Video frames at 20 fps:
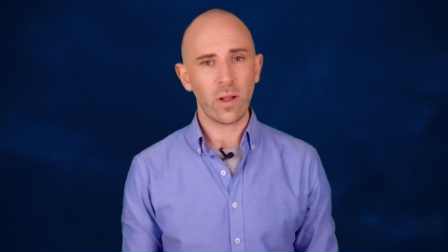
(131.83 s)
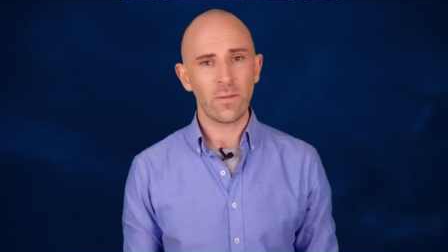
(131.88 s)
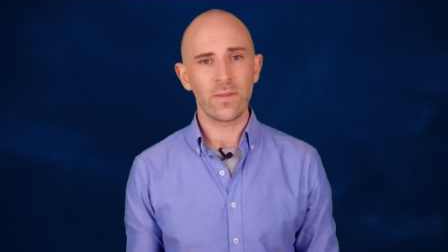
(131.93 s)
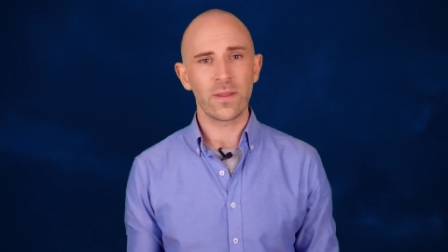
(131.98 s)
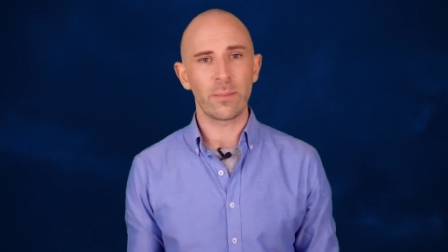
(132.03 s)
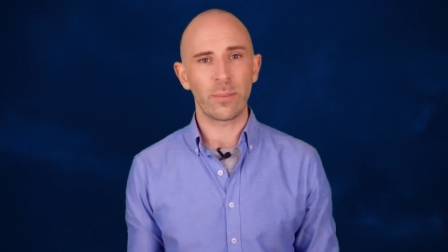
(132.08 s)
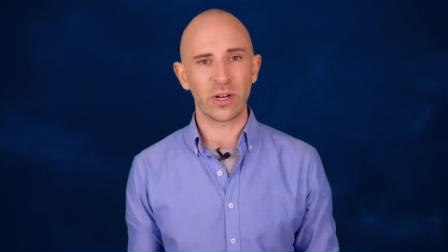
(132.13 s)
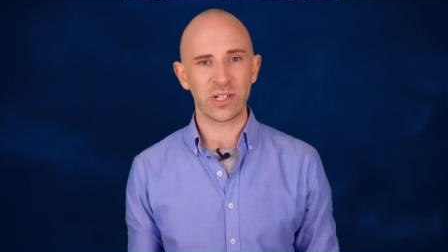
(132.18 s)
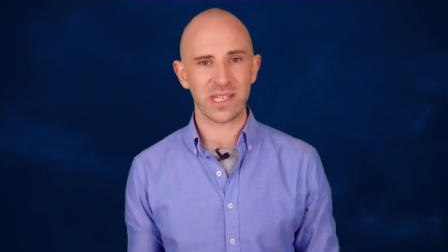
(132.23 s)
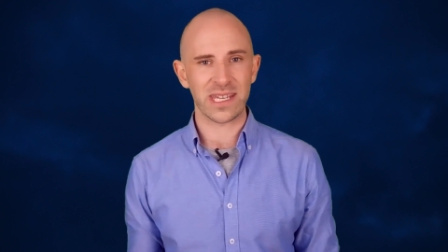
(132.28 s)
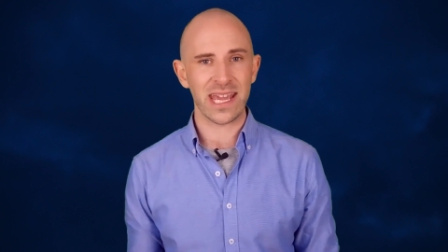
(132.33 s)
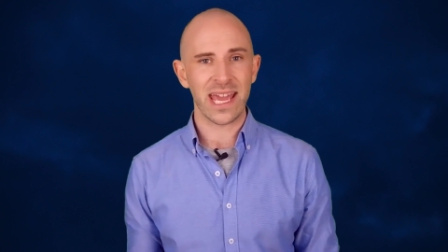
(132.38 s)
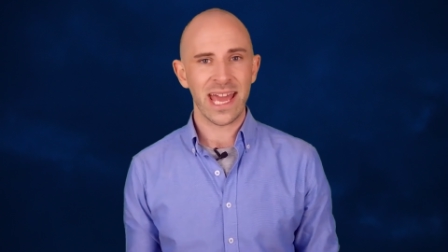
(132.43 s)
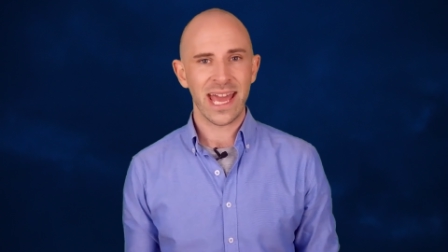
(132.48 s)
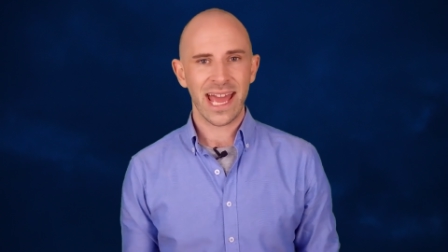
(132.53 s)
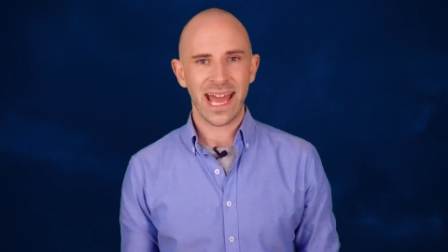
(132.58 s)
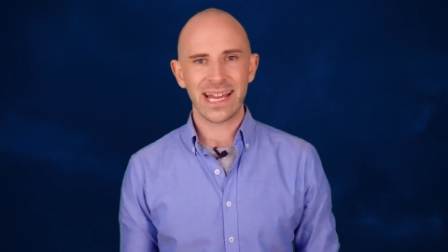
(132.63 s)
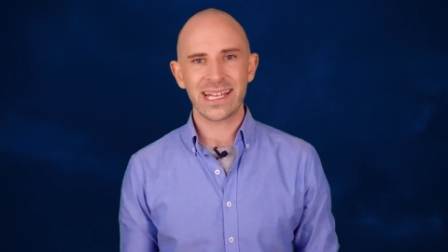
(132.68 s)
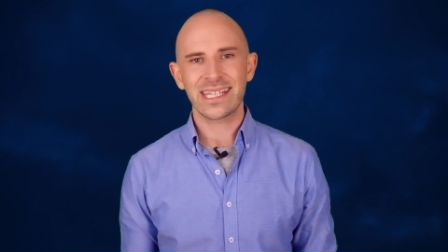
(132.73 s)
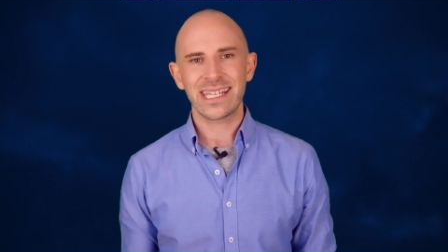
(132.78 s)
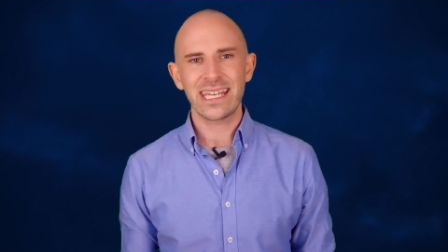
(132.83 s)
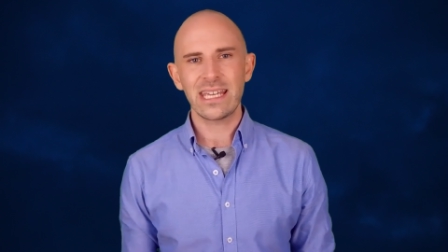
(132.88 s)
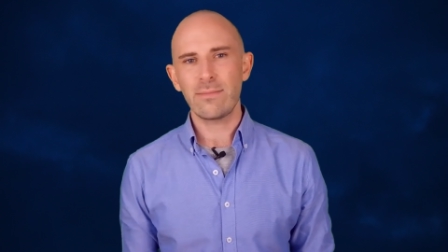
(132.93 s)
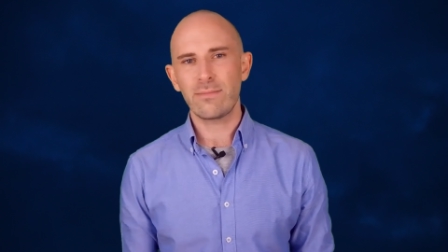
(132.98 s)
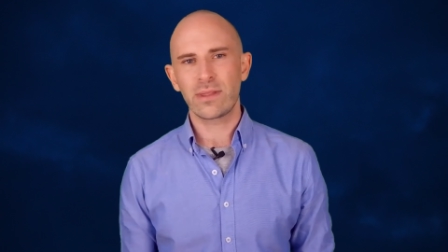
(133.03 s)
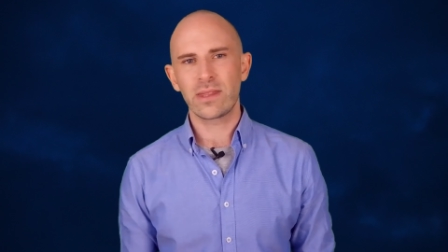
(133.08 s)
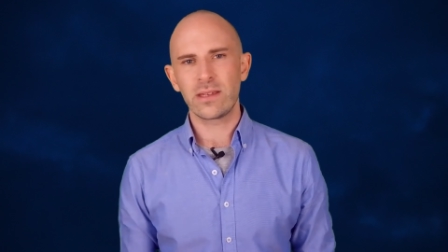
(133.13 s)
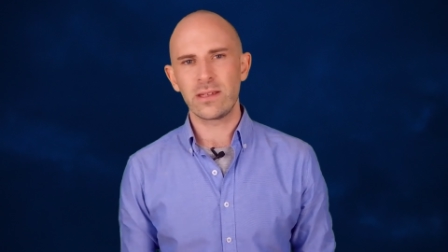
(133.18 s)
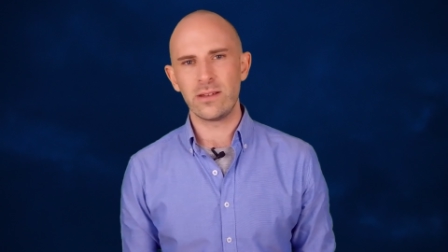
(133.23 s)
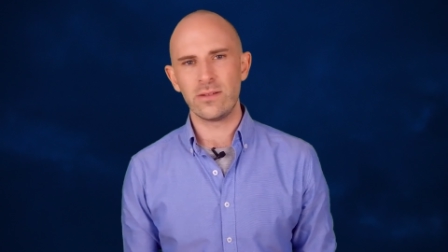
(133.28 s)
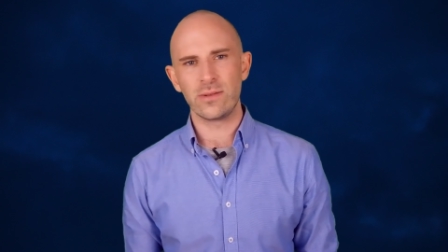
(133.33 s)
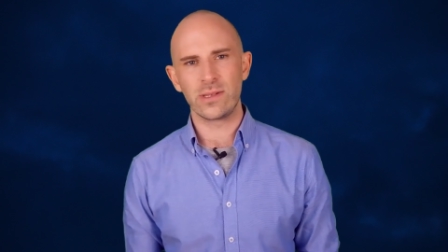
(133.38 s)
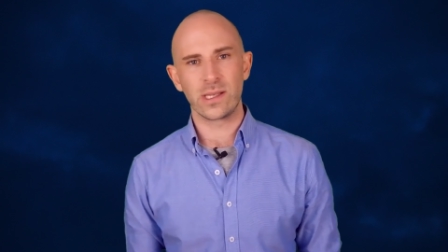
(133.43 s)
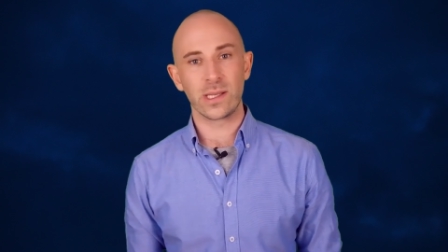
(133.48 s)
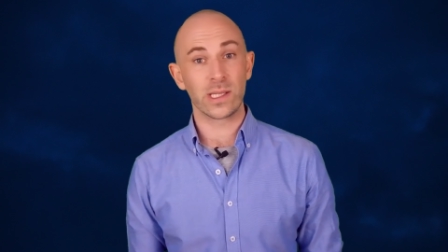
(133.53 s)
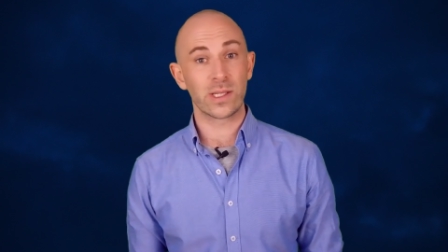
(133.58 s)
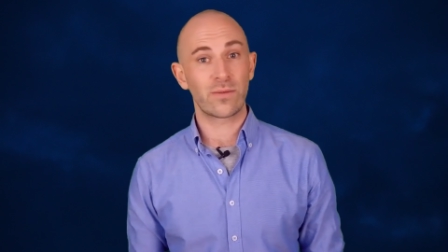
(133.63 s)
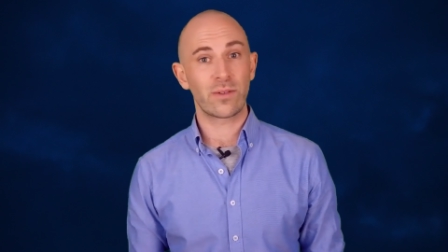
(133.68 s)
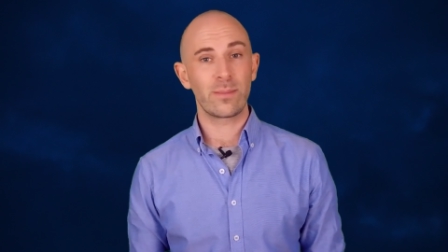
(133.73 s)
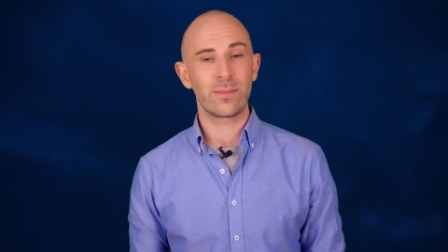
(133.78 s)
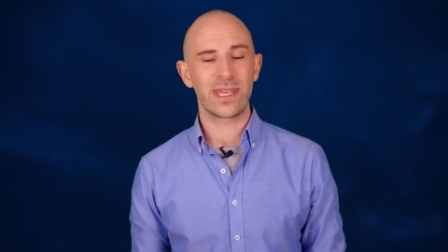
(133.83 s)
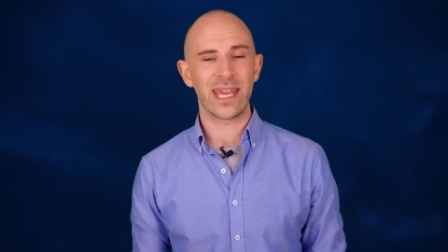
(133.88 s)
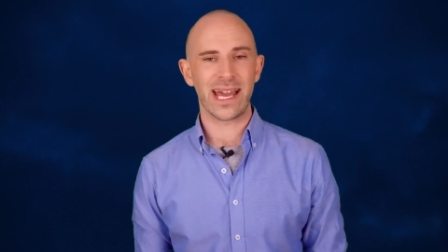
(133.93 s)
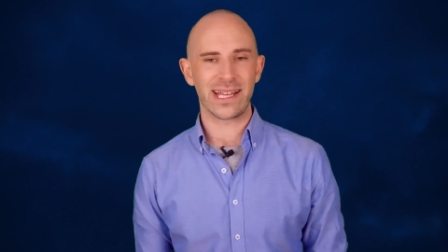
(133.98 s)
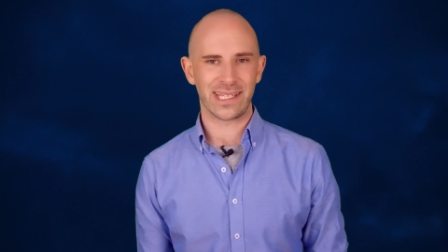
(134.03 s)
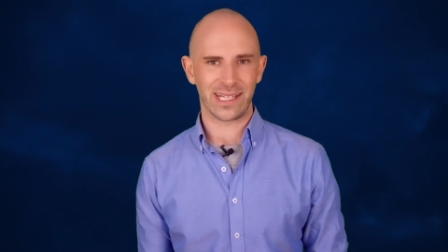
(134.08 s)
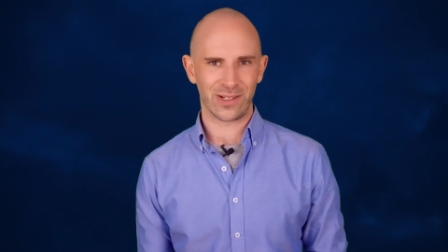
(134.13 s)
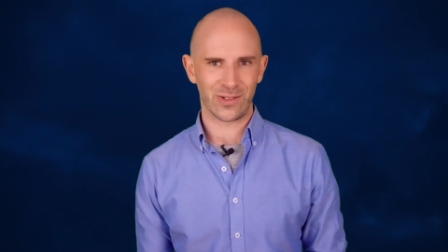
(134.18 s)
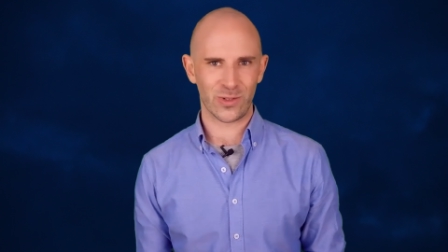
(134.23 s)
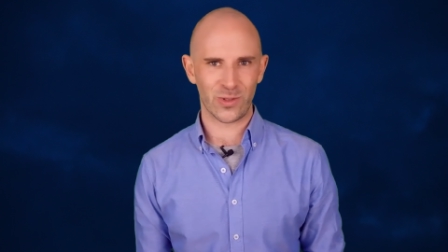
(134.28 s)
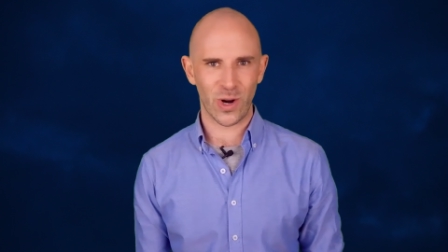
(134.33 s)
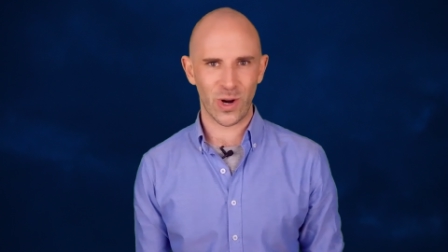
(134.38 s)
on the body and keep the users from getting